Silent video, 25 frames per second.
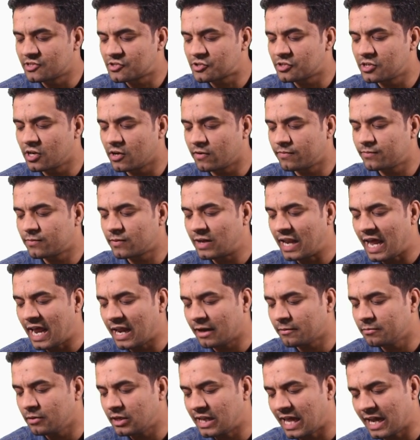Instead of
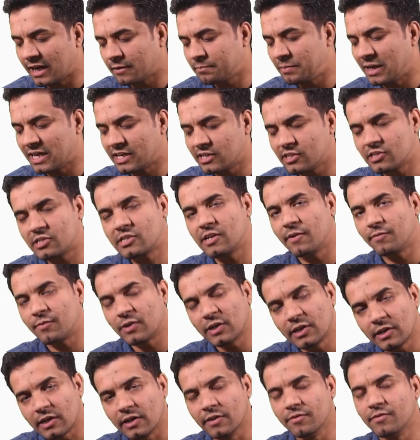lang package
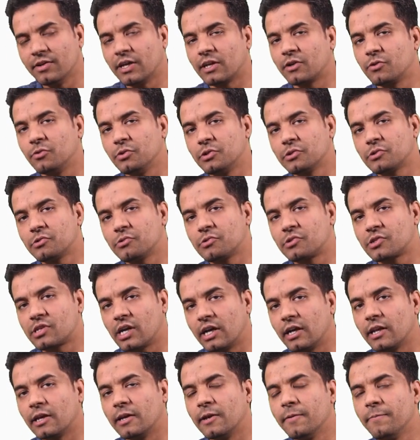definitely we are going to
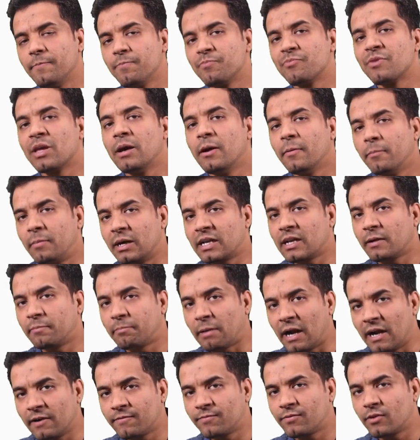study, but
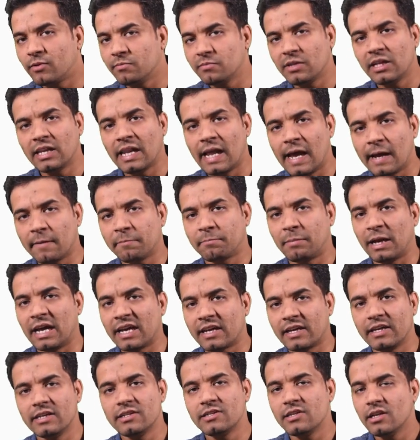apart from the lang
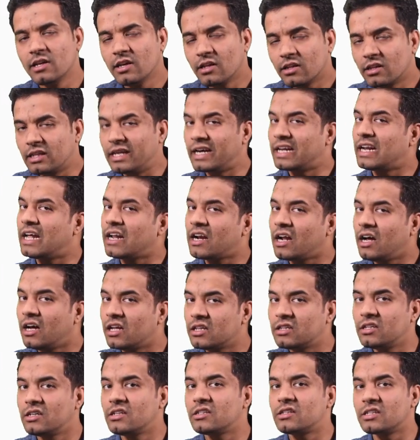package there are
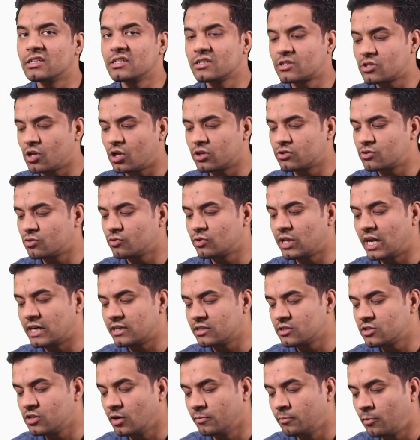other things also,
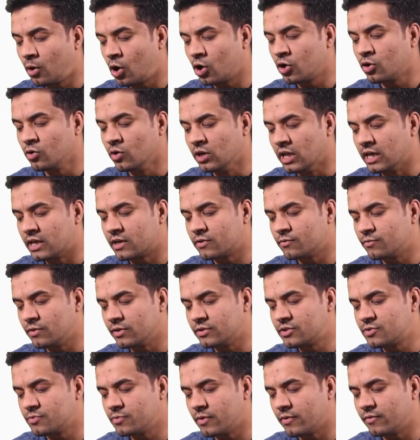that is the modular,
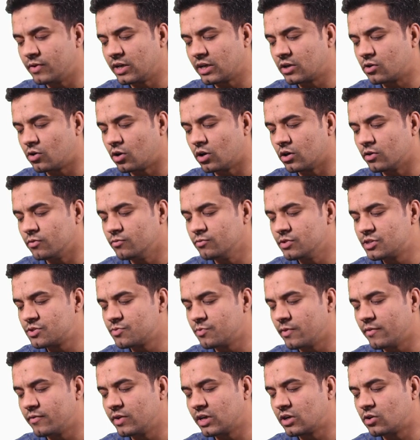which we will
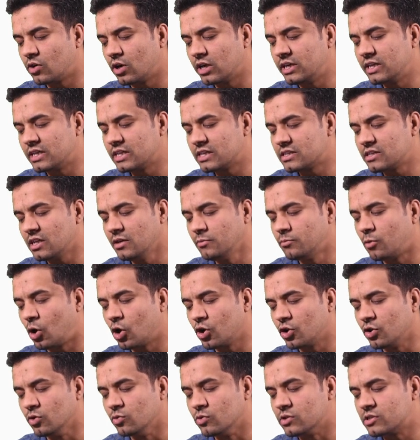call it as in
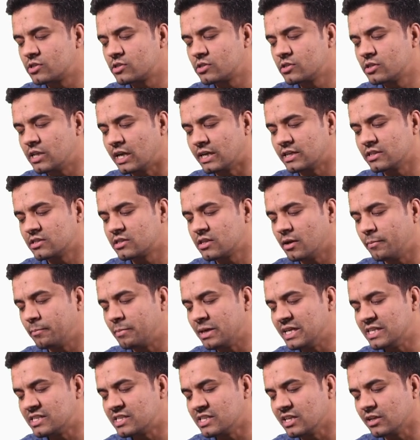modules. That is
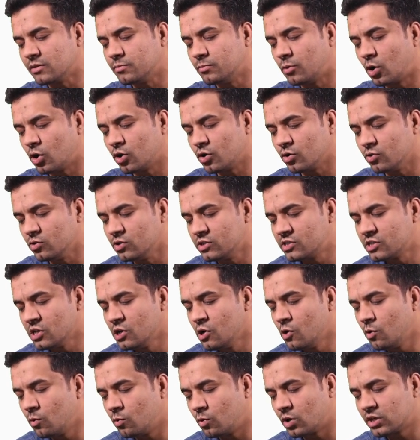the basic modules
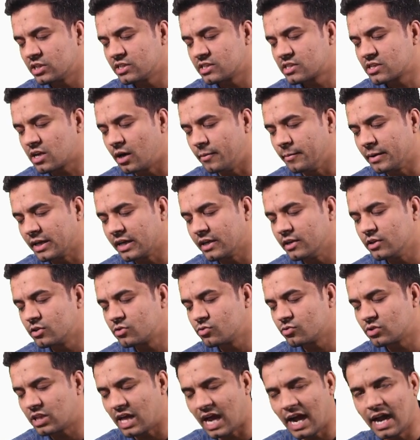what is coming
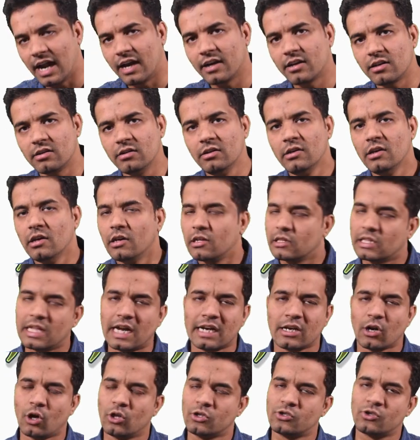into that
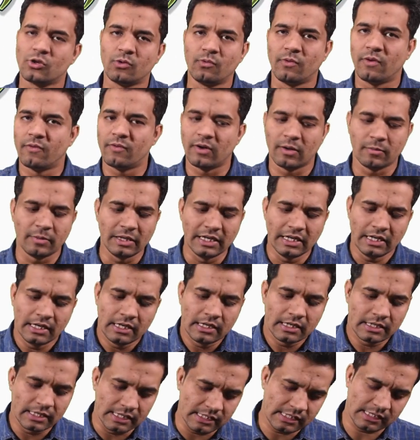also we will be
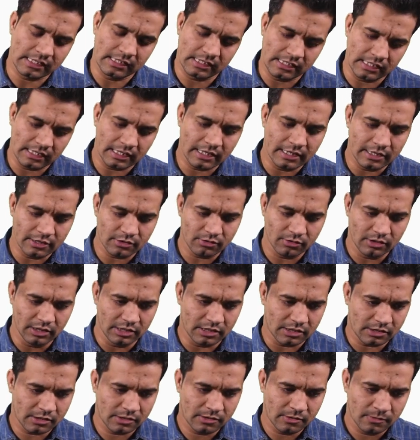discussing into
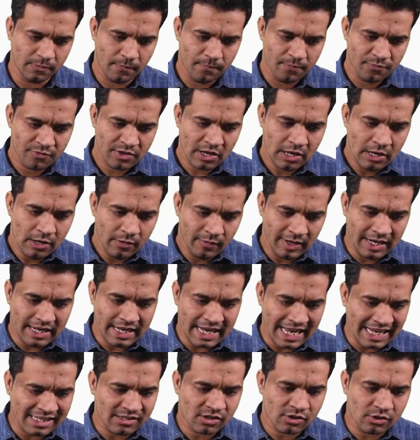this.
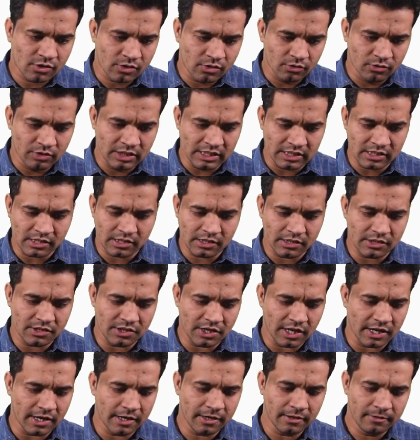Well, next to this
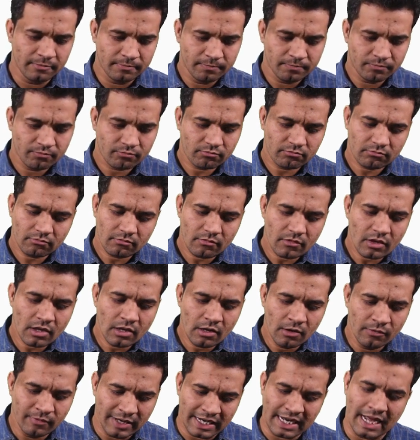is here
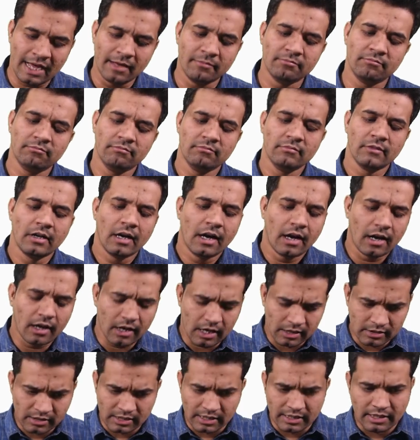when I'm
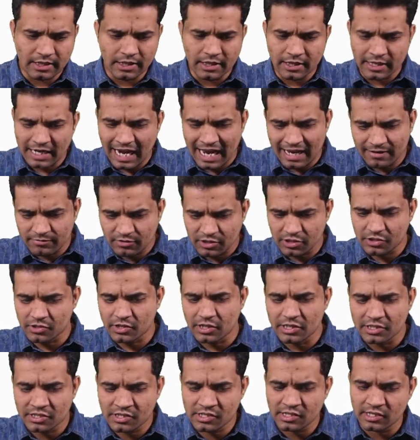see here I have
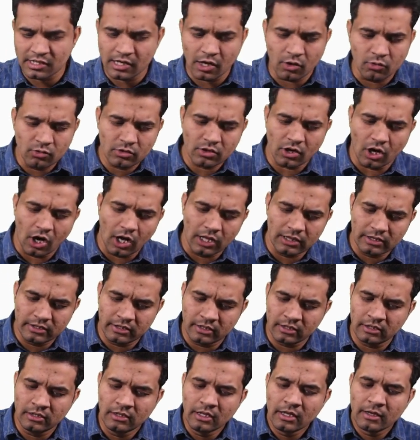just listed out
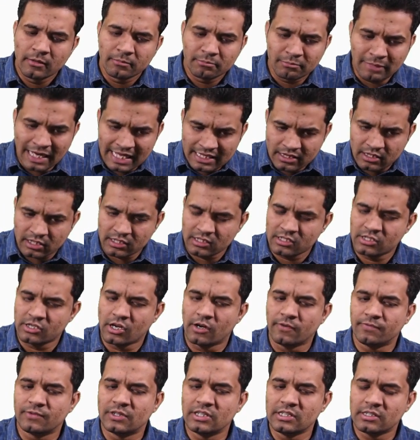all the
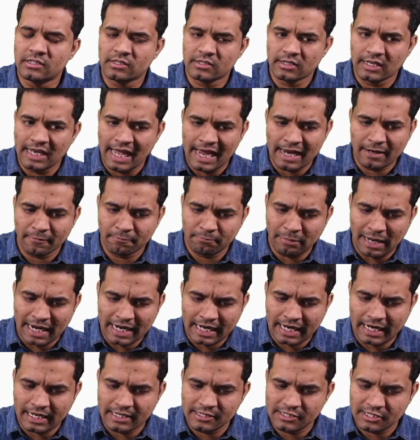methods of this lang
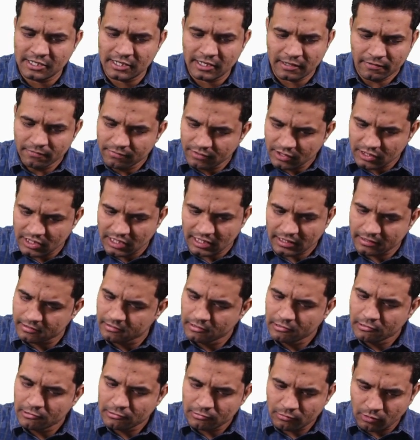package and
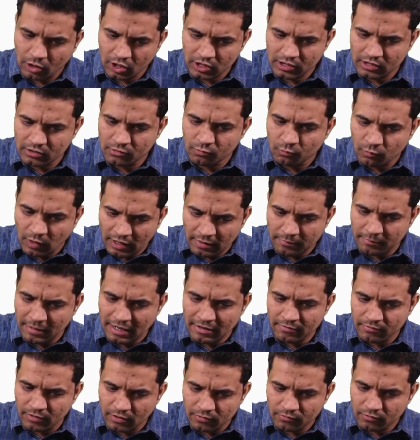everything, what
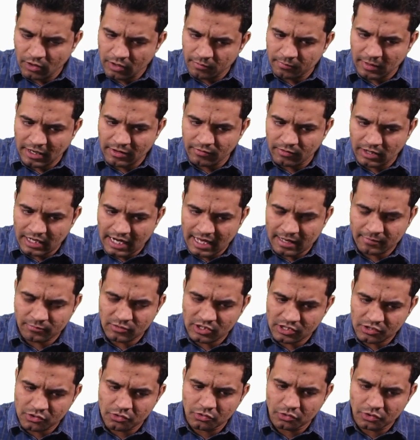one by one
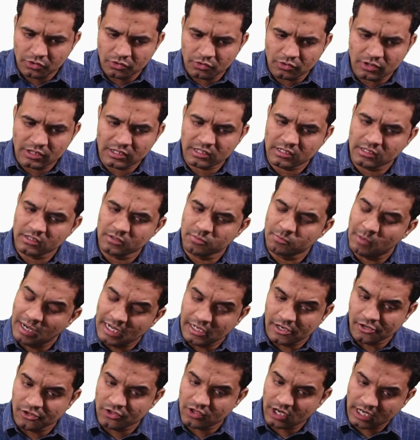I'm just going to discuss.
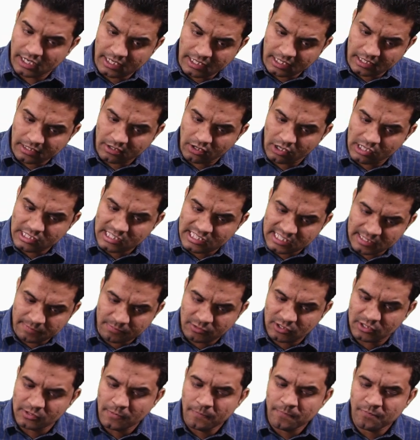Multi-threading
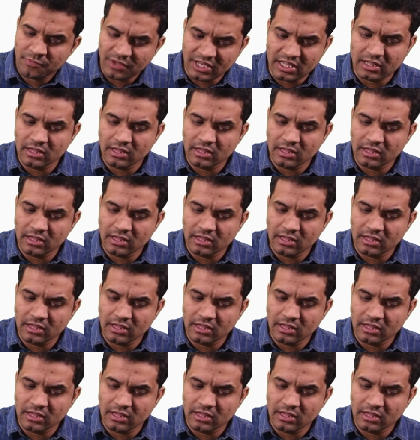concepts.